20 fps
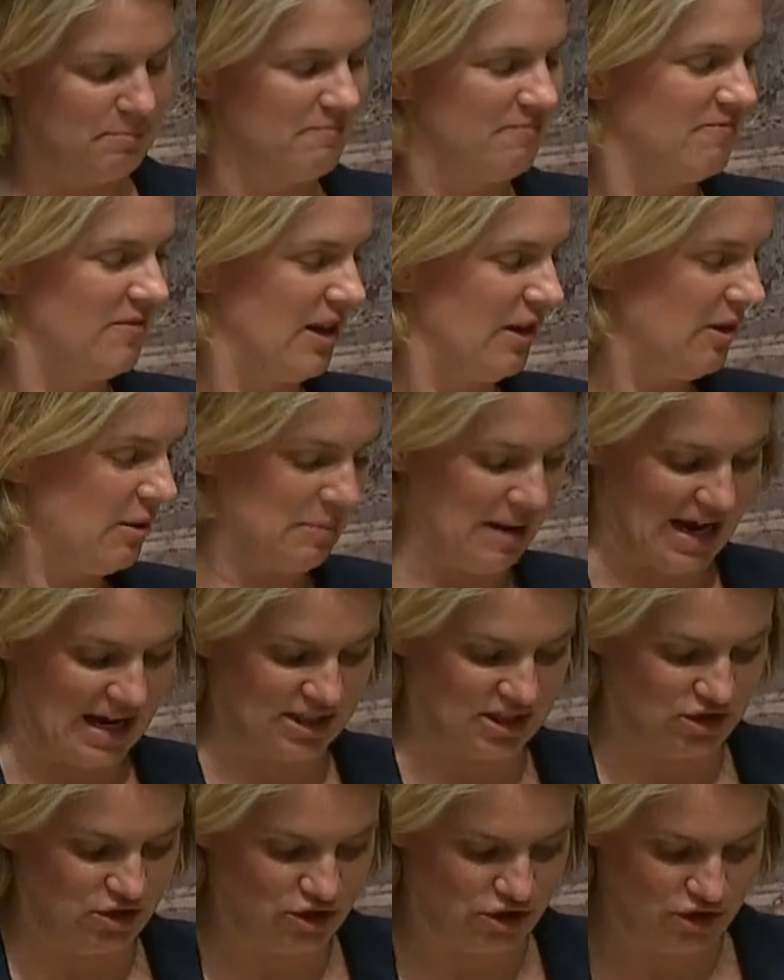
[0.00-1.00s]
ferry
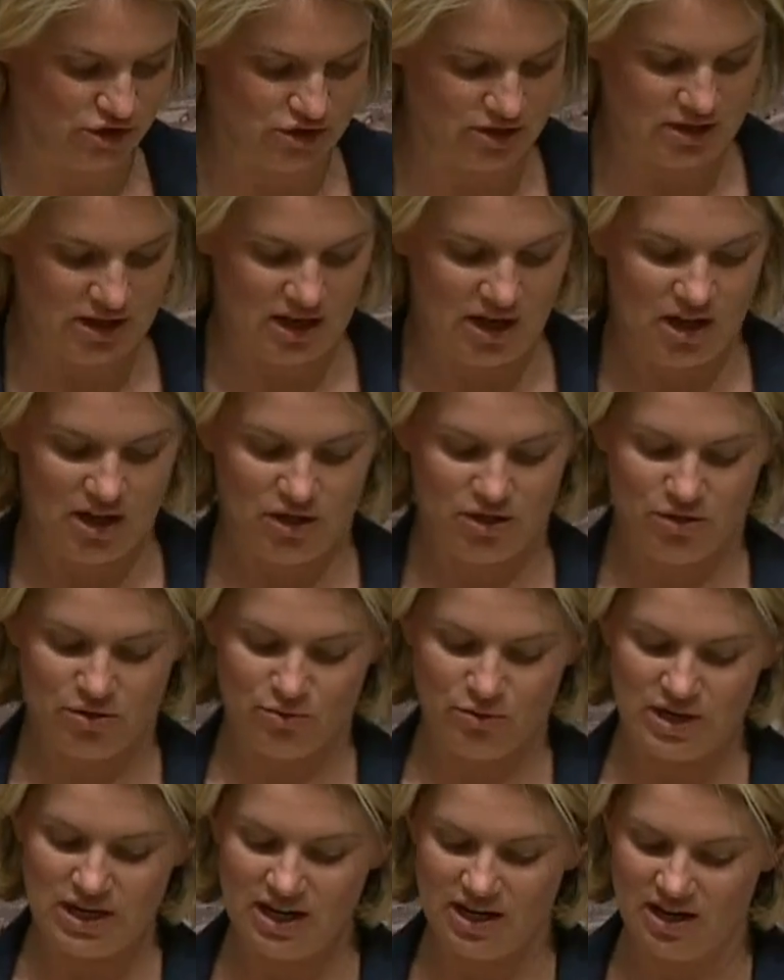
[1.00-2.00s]
passengers,
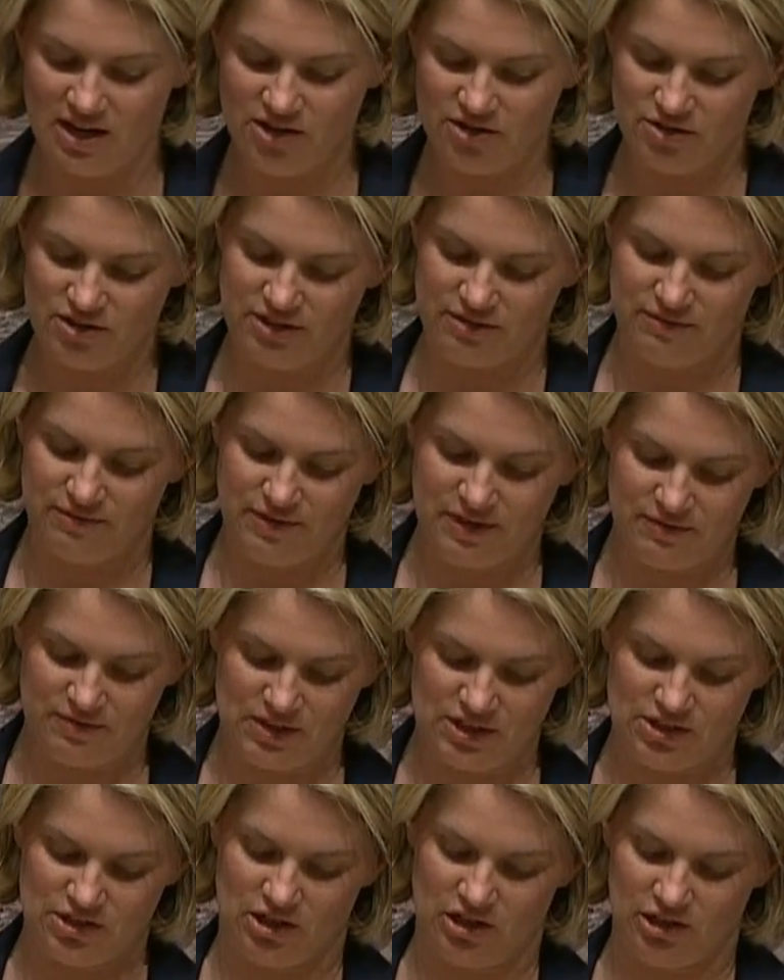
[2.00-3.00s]

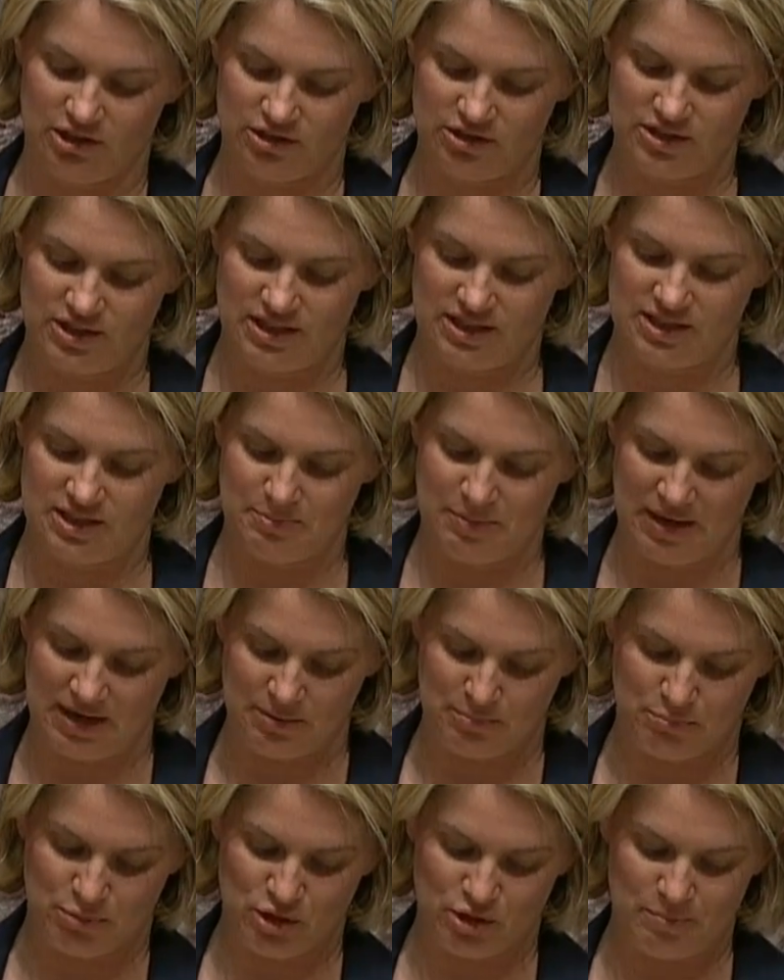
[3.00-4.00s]
$350 is spent
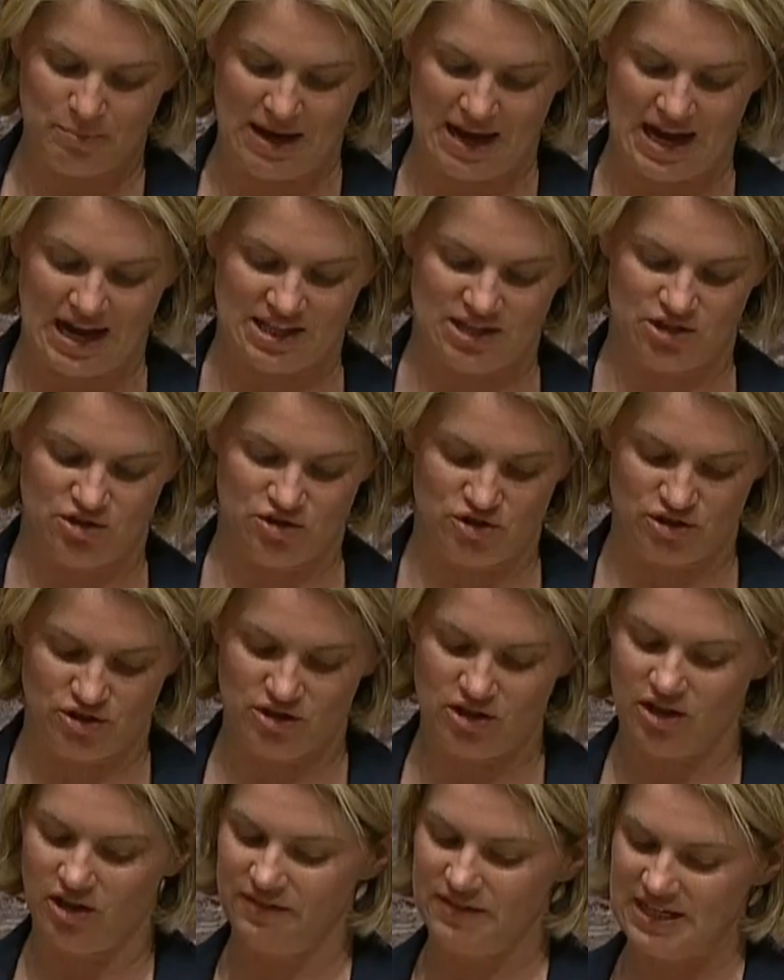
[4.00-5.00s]
per
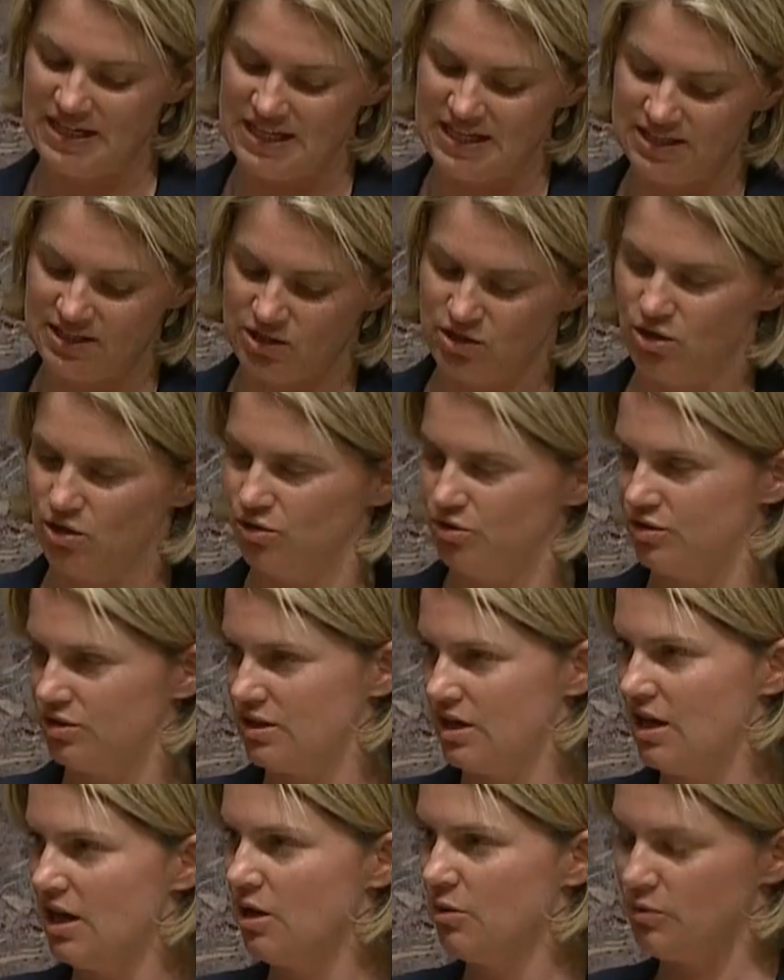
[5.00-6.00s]
passenger on the East Coast
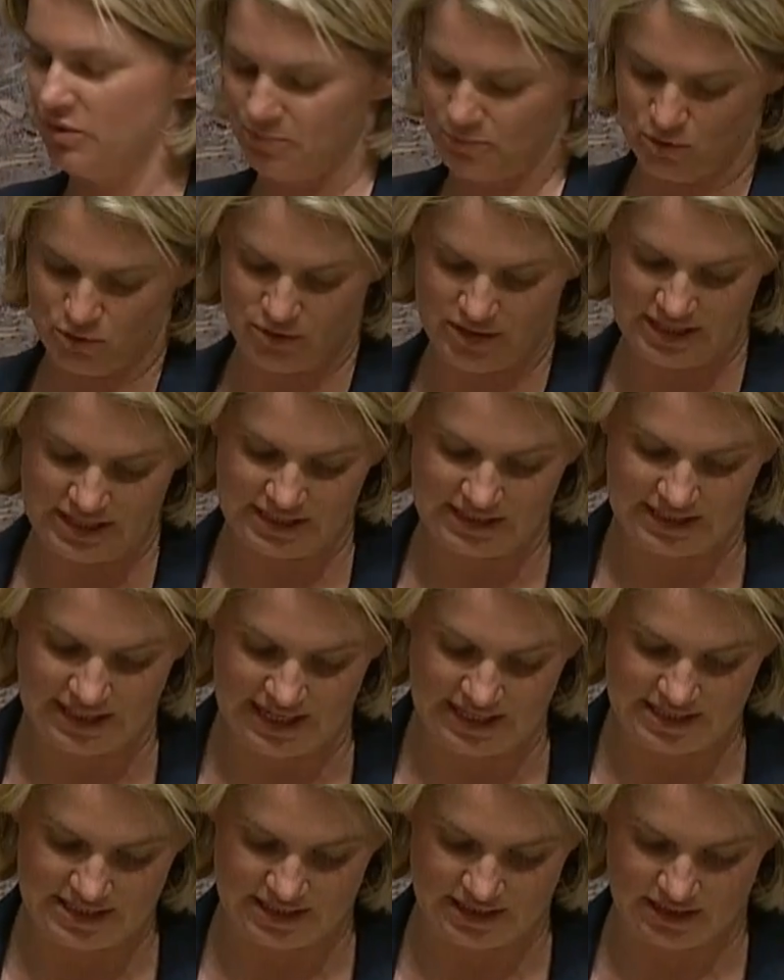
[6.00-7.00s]
with Marine
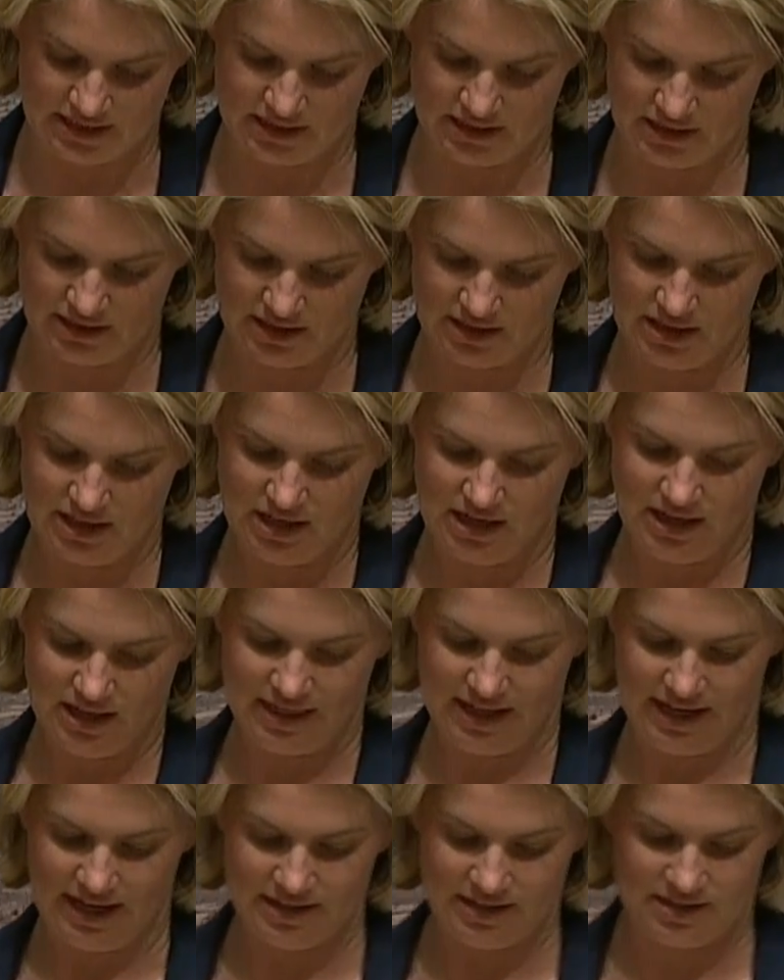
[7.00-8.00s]
Atlantic.
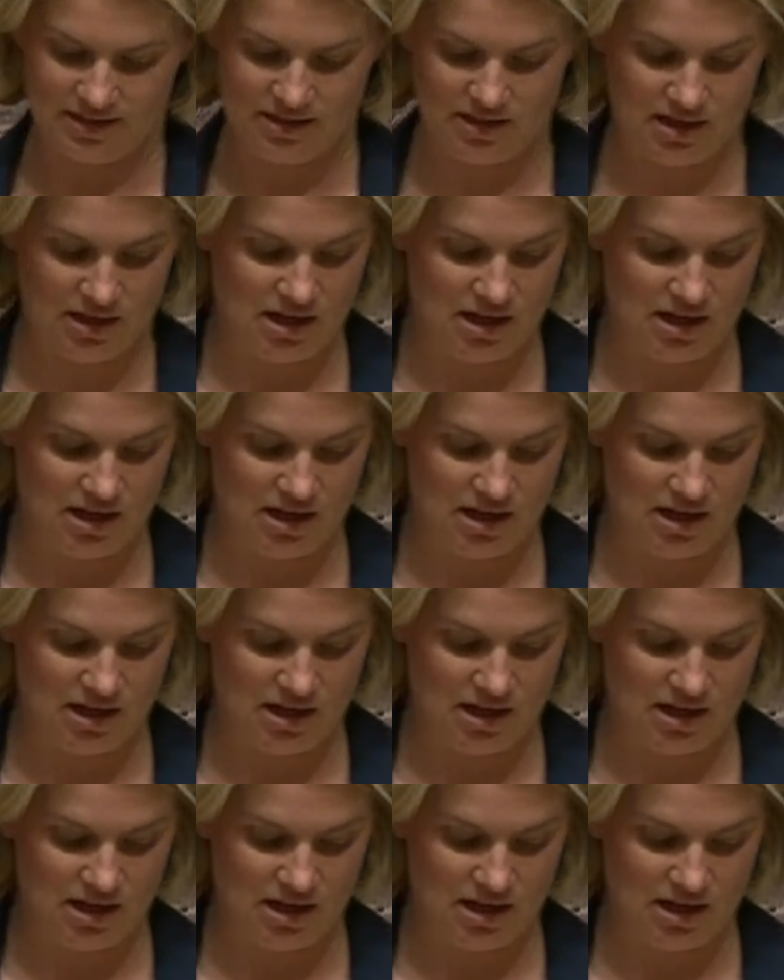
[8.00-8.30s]
That's